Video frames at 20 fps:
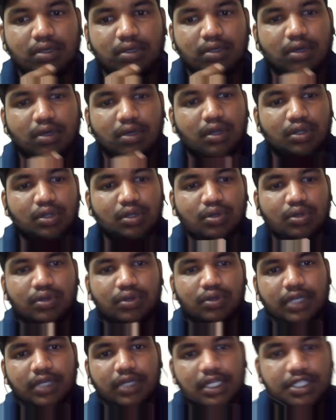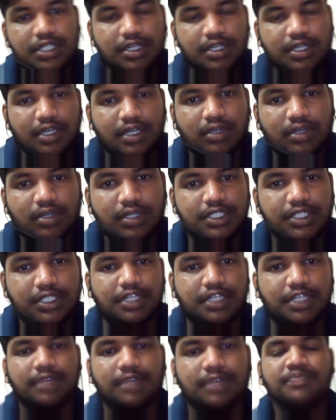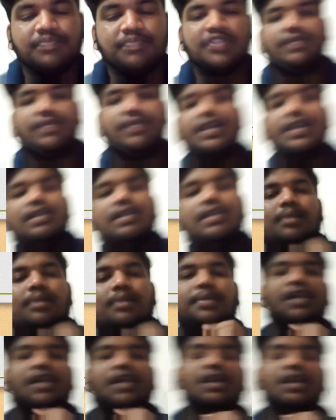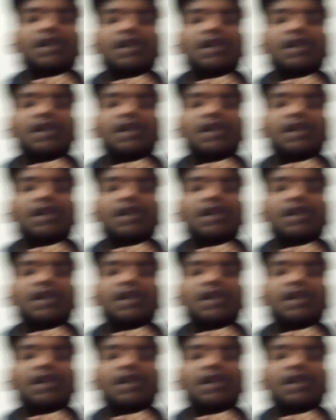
Autocorrelation ergodicity. When mean